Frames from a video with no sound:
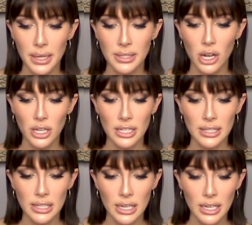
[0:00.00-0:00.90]
It's not
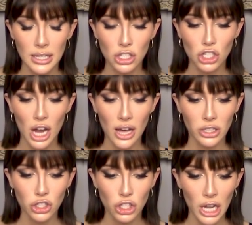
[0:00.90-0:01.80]
easy, it's
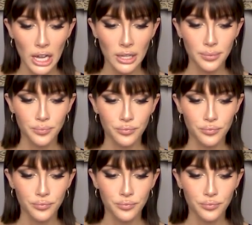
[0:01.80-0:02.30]
challenging.